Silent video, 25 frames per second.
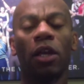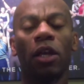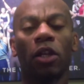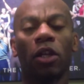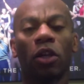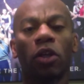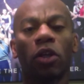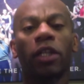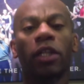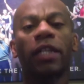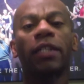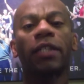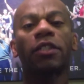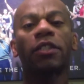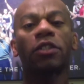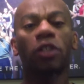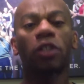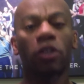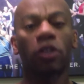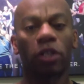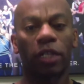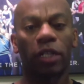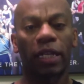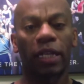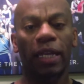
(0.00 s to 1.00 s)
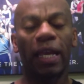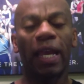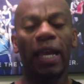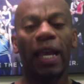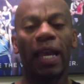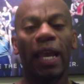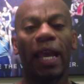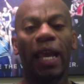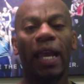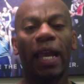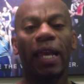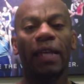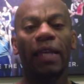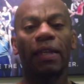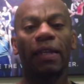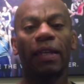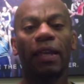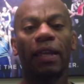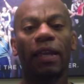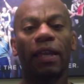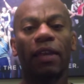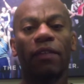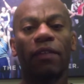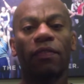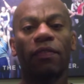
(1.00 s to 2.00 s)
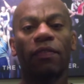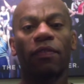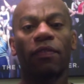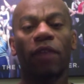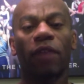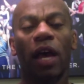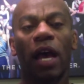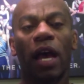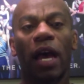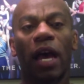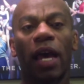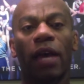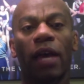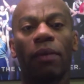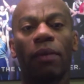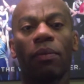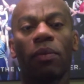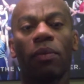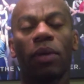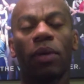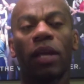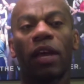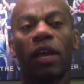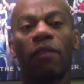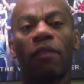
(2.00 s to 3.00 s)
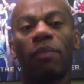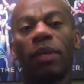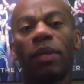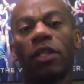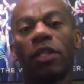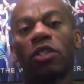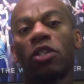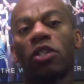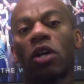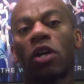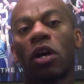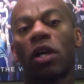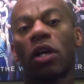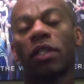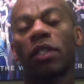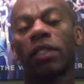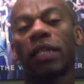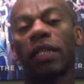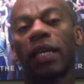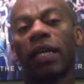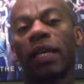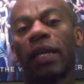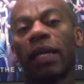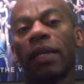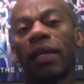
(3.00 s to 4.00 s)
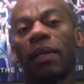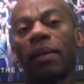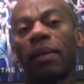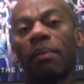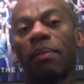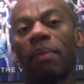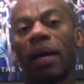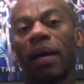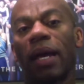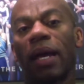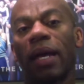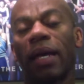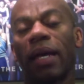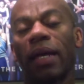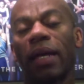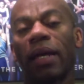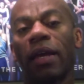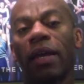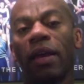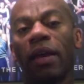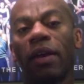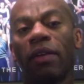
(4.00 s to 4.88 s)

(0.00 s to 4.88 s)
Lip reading: Learning is learning, and if I would have been taught in my